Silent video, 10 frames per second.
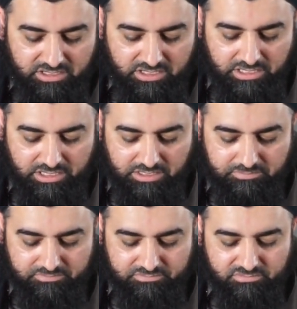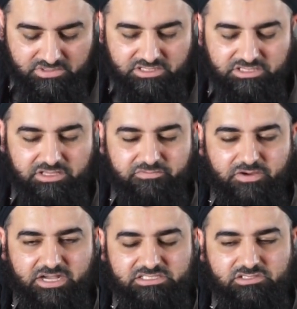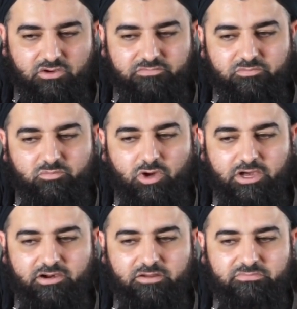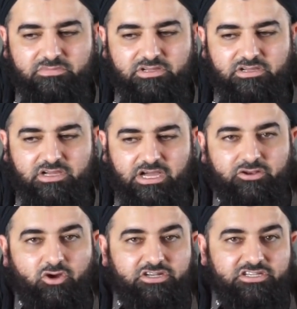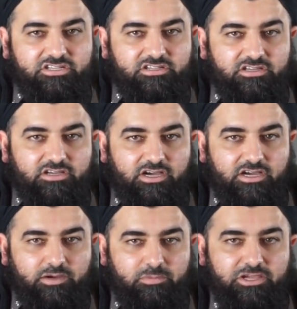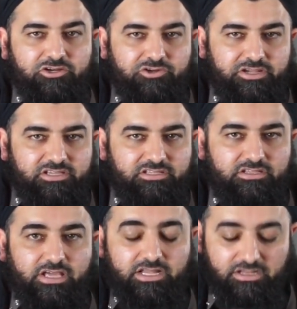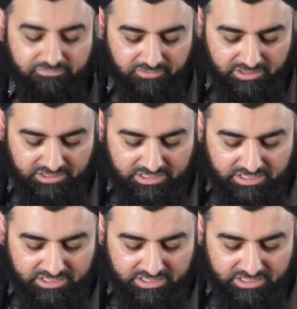Um, the fast of Muharram are not uh, obligatory. They are nafal.